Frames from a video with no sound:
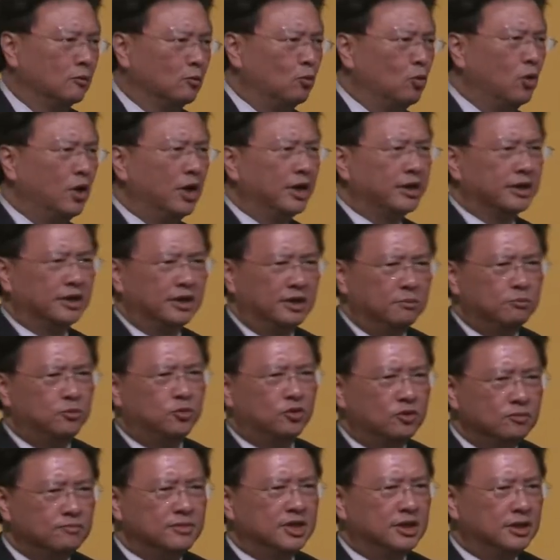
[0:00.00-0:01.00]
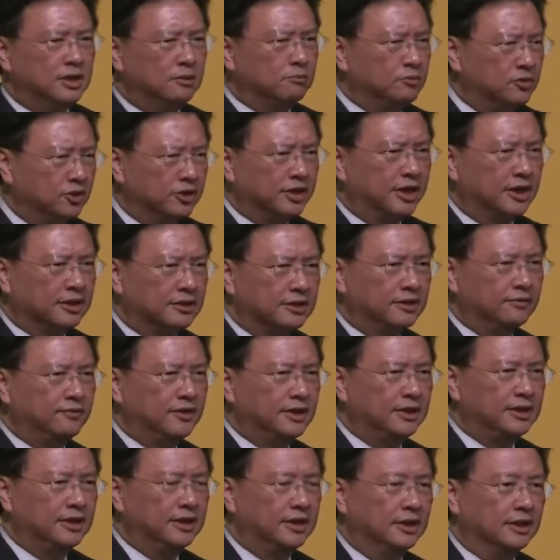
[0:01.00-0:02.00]
What an improvement in
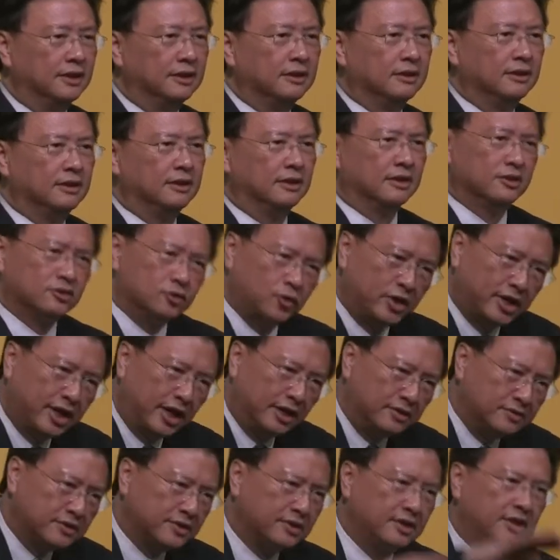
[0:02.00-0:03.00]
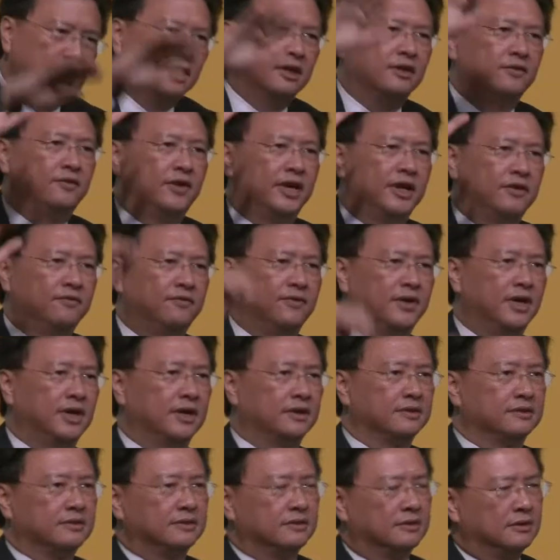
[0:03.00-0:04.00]
productivity. So it can scale very
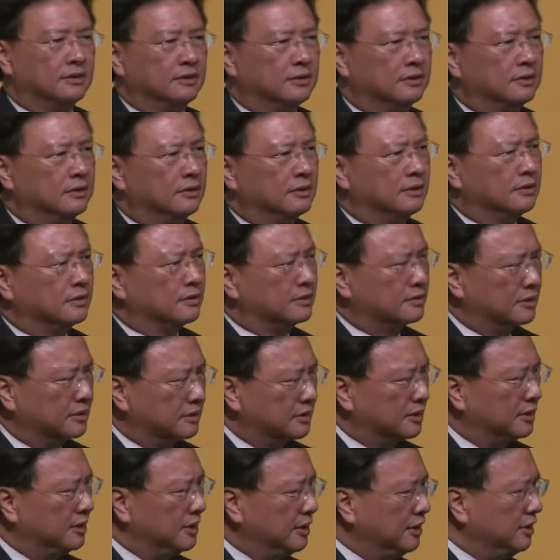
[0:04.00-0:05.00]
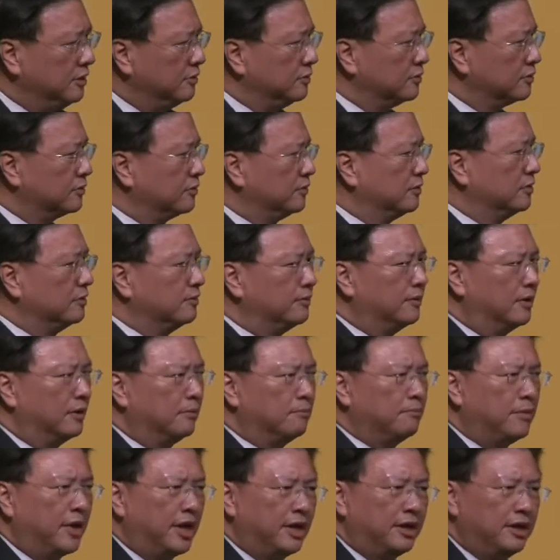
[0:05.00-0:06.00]
fast. Certainly useful
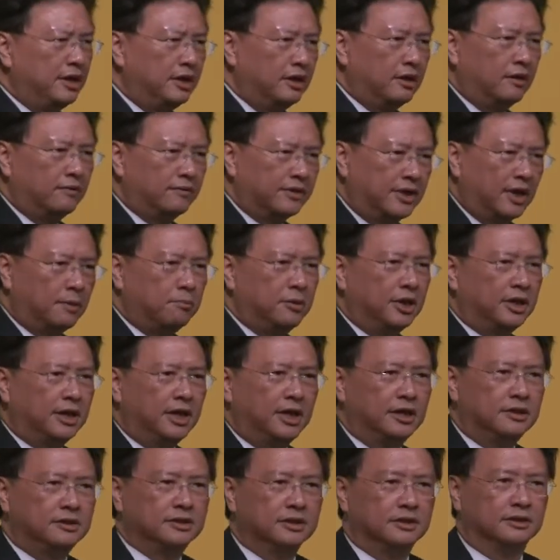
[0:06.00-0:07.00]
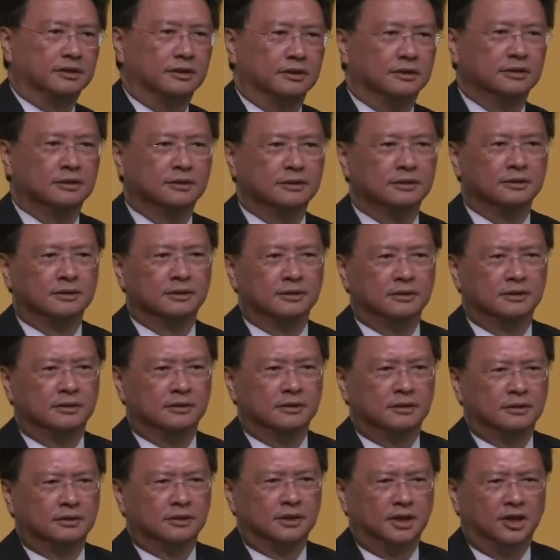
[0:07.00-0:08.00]
for many of the applications.
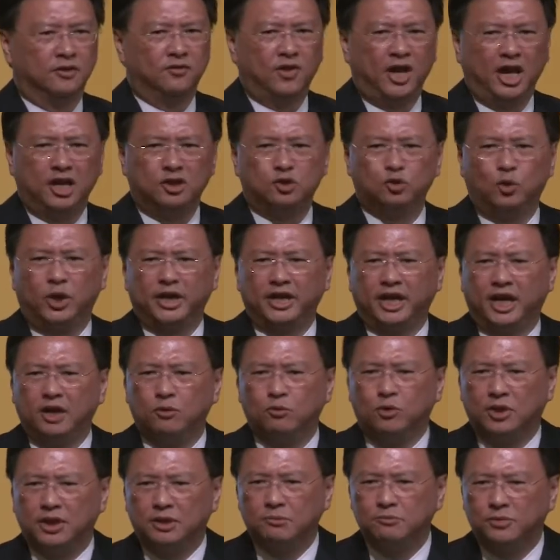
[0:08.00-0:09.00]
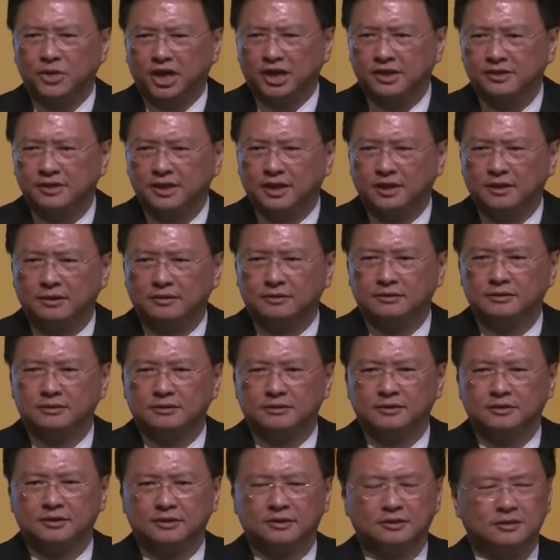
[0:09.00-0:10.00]
If H1N1 breaks out,
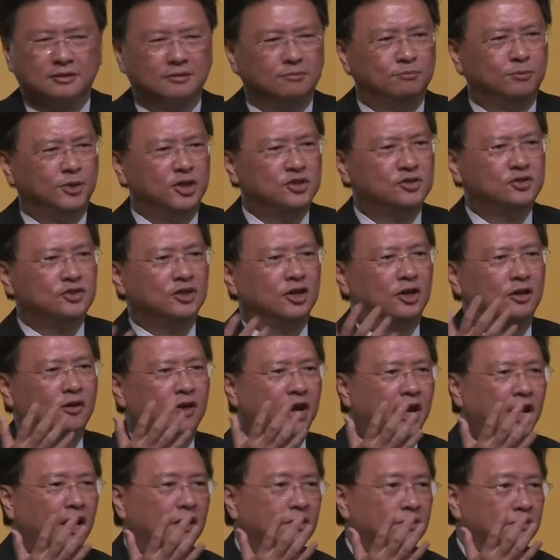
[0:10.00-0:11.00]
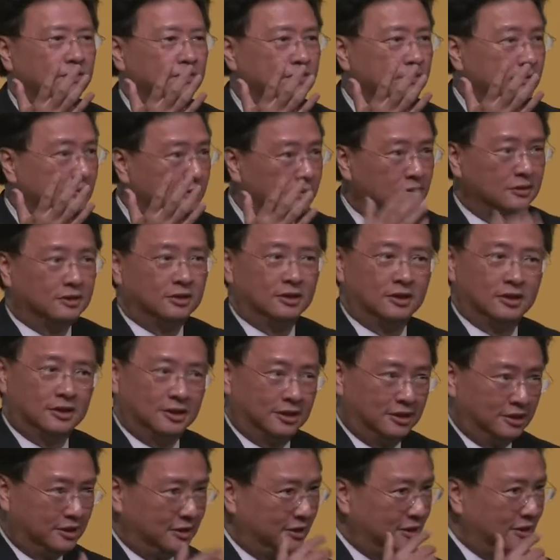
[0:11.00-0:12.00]
Ministry of Health,
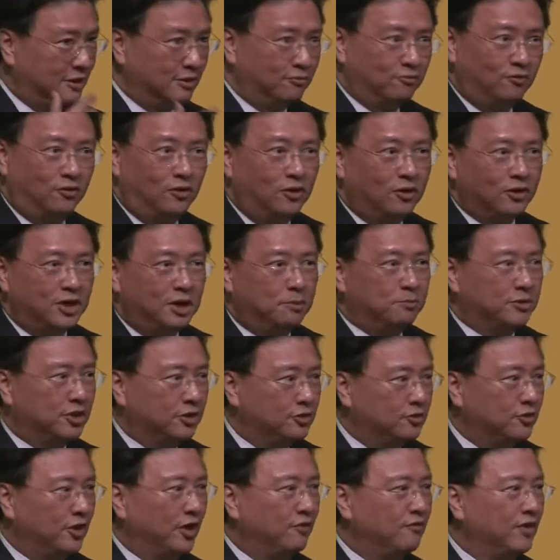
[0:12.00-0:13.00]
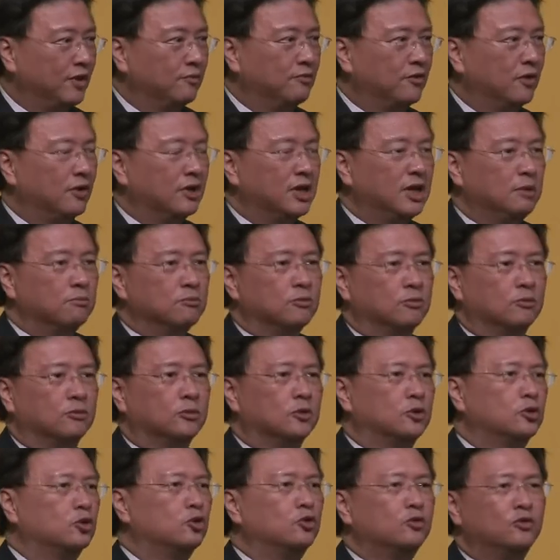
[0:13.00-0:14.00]
the traffic volume
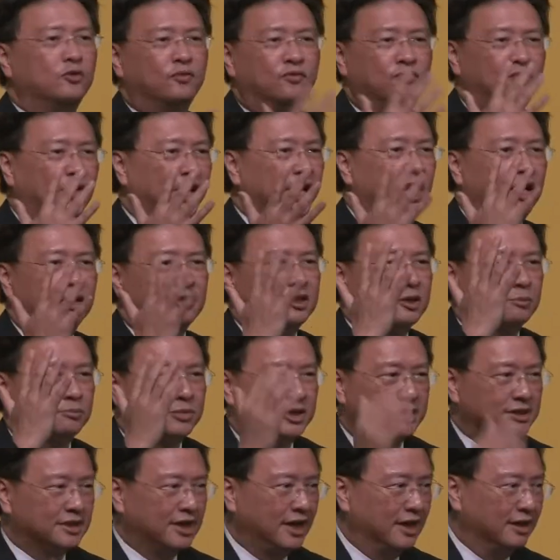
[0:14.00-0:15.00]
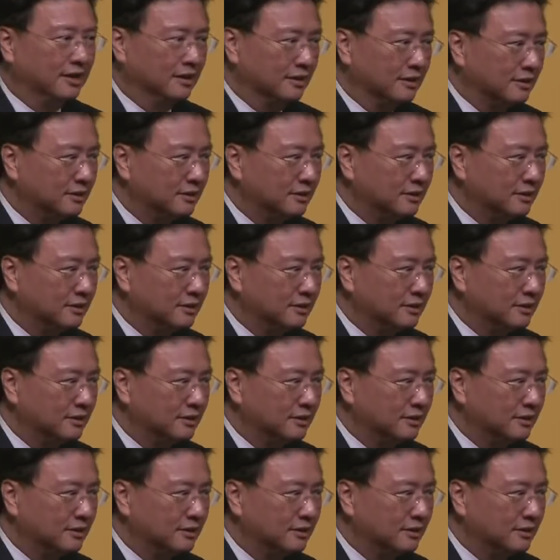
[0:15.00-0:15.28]
grew 500%.